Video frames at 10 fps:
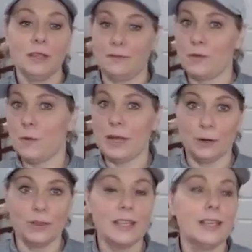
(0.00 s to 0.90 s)
If you
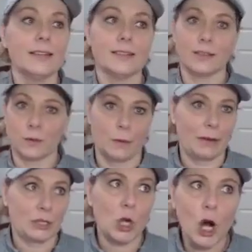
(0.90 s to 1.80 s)
hear this is
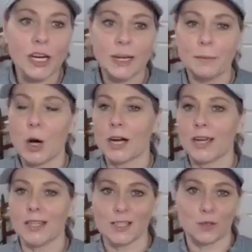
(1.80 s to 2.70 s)
my target
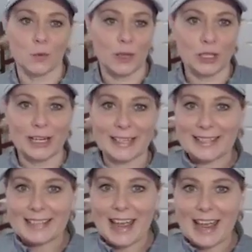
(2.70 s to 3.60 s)
market, this is what they're going to
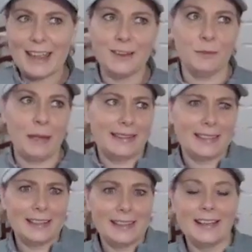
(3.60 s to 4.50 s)
say, you may
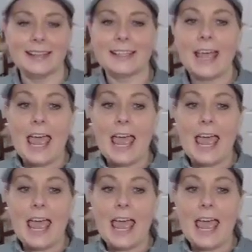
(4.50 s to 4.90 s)
see this.